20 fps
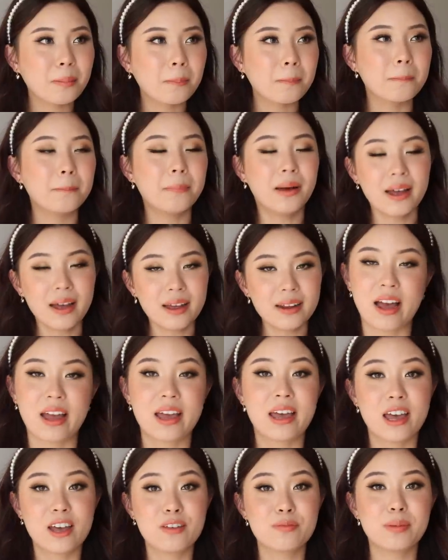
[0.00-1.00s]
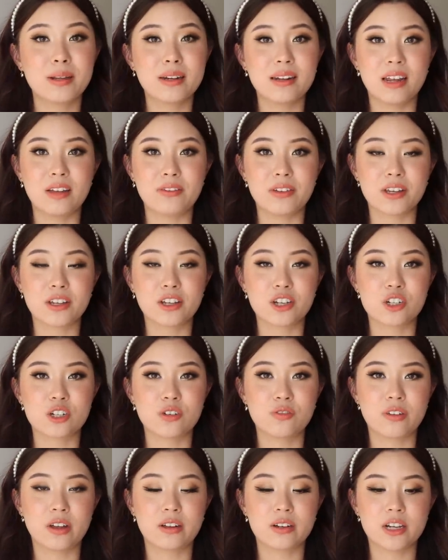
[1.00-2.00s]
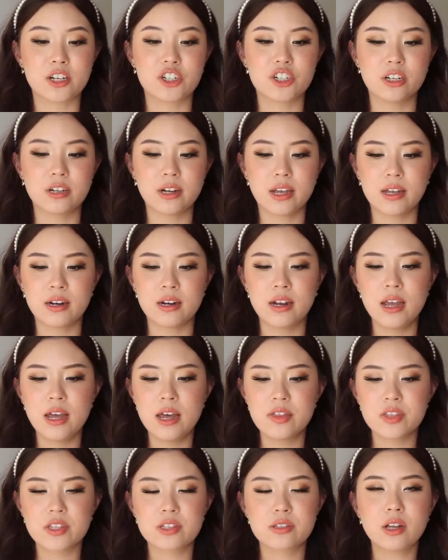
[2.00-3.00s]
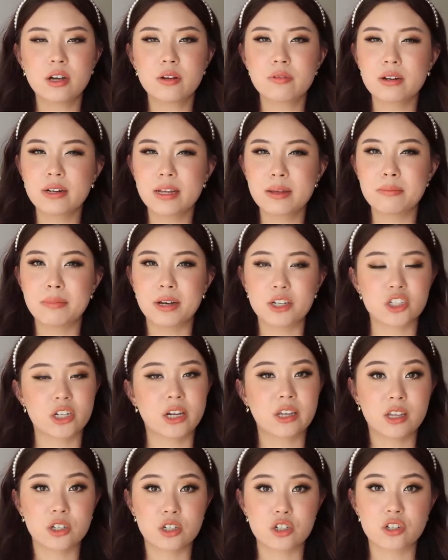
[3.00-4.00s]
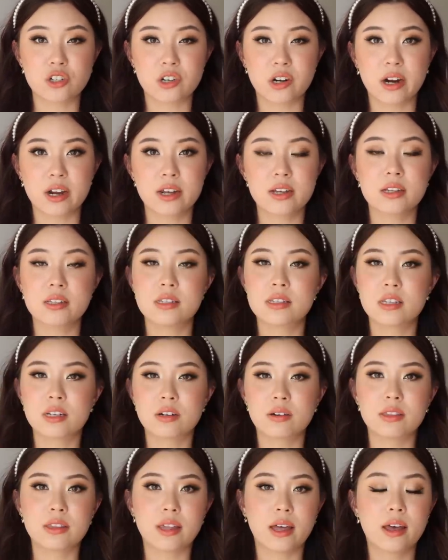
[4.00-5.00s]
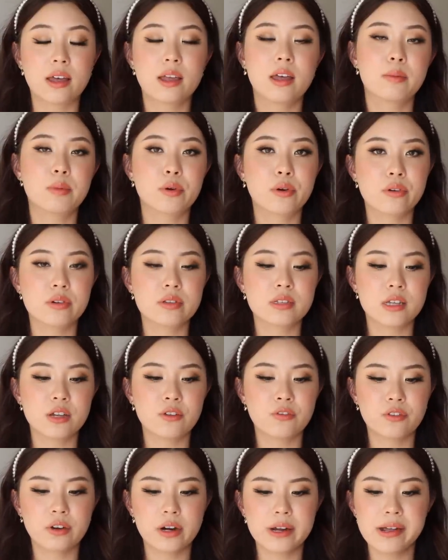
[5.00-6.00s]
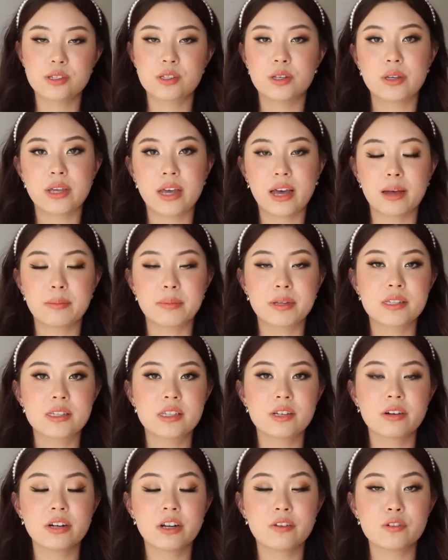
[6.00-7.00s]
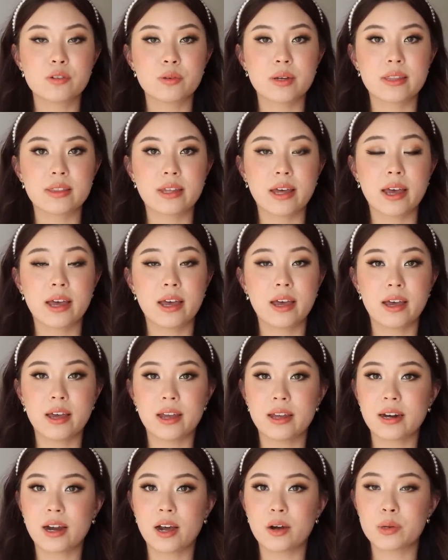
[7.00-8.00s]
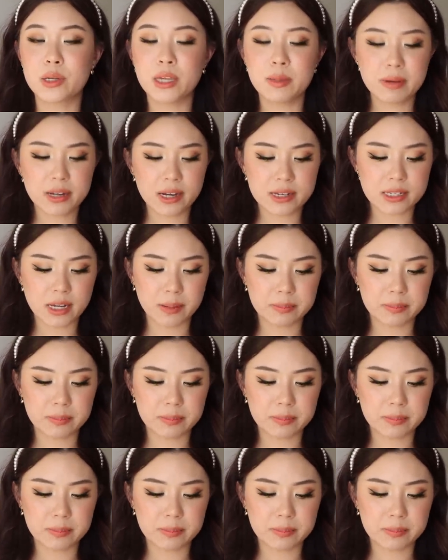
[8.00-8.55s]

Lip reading: But I have been loving cushion foundation and there's not really much I can try considering that I am cruelty free. So yeah, I'm considering of doing that and I'll keep you guys